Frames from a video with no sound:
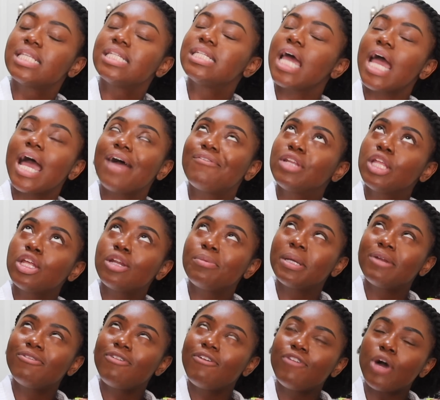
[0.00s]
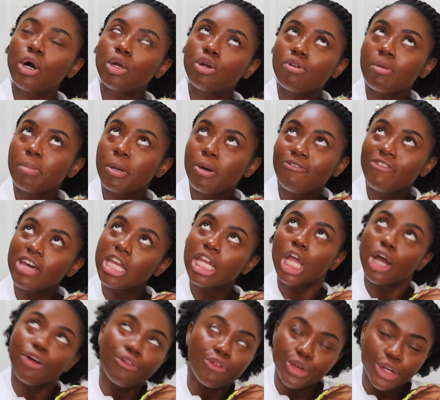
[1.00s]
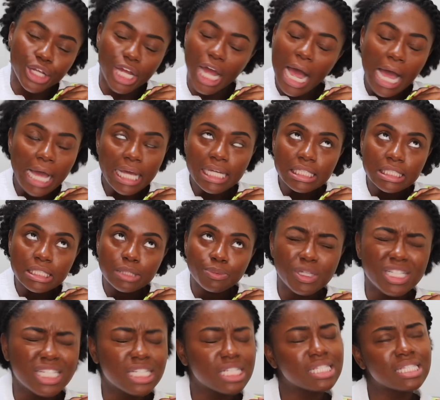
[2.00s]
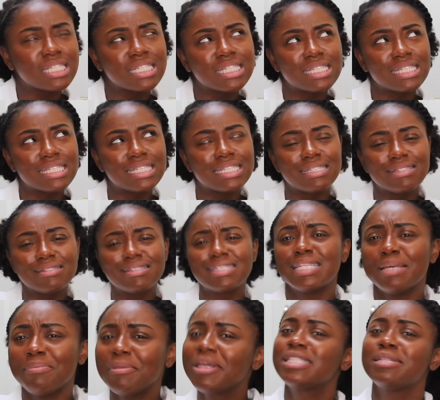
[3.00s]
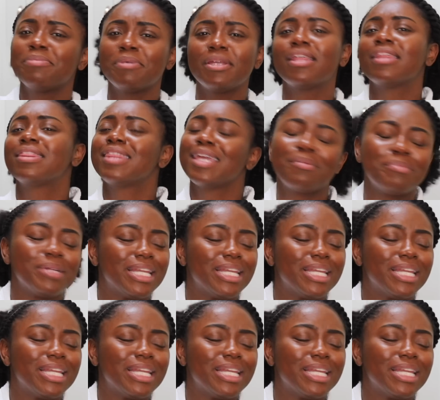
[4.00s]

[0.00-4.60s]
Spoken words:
Today I have a little bit of a vulnerable video for you guys, which is seeming to be the theme